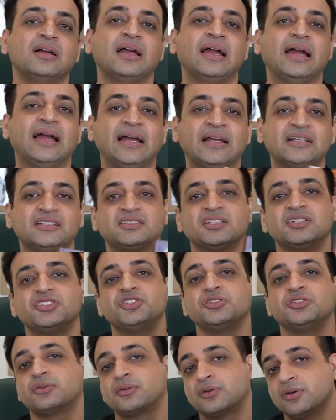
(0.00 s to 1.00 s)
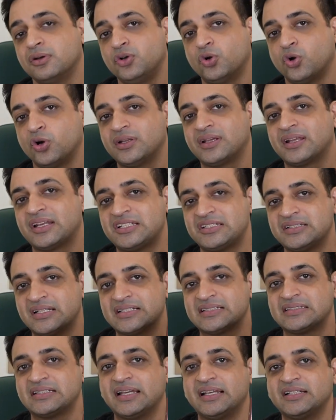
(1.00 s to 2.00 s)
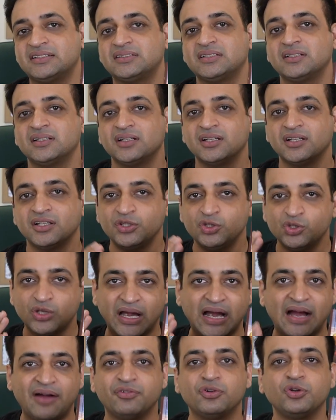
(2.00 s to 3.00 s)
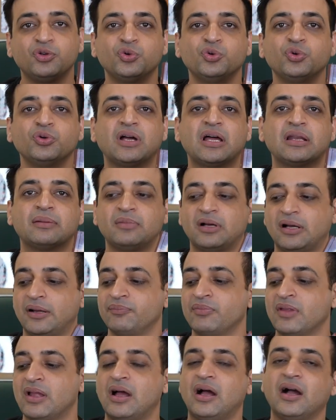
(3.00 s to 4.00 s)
As Lord Krishna says, you have to do karma.